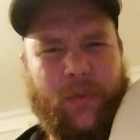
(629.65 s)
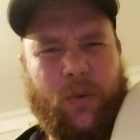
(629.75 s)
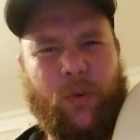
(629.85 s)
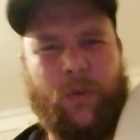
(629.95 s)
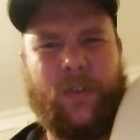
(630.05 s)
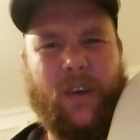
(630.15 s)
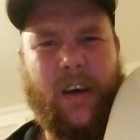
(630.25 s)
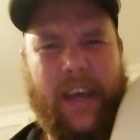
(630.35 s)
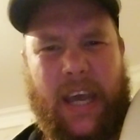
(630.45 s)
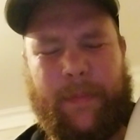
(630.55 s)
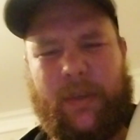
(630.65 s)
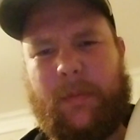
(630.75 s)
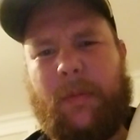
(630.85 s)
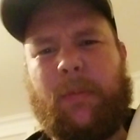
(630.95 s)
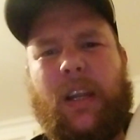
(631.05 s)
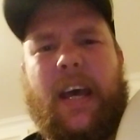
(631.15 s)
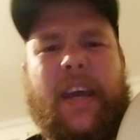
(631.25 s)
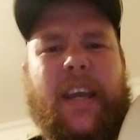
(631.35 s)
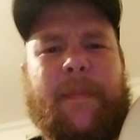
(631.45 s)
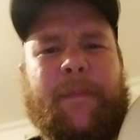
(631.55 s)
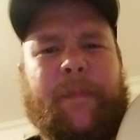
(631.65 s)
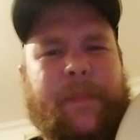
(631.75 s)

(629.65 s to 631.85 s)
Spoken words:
chords I happen to be playing,